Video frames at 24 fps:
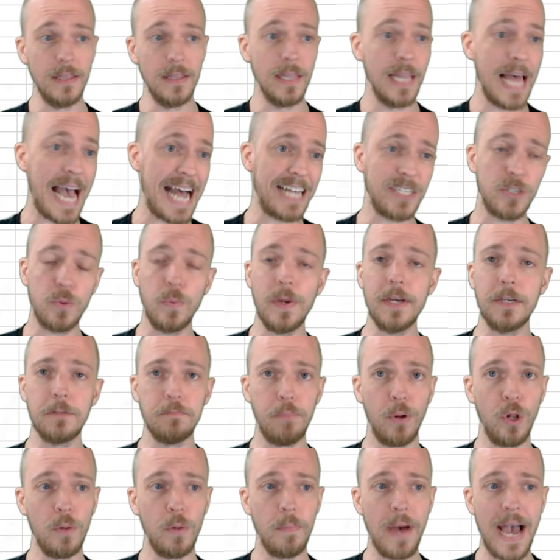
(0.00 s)
Last week's
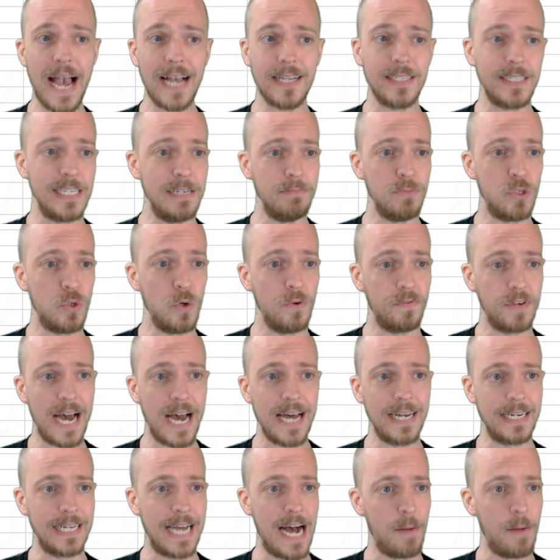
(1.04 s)
pullback seems to have
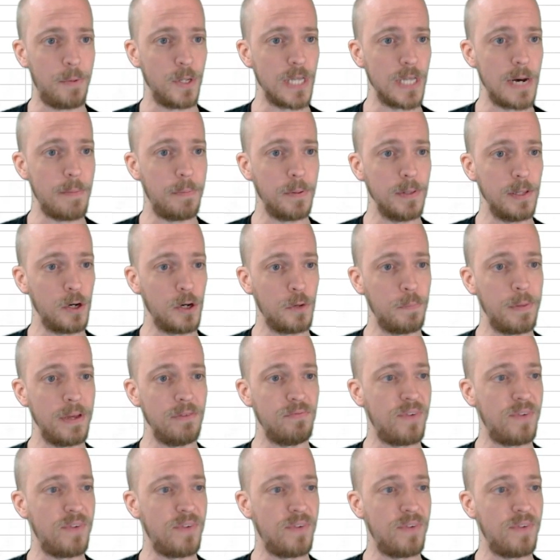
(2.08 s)
gotten gobbled up a little bit,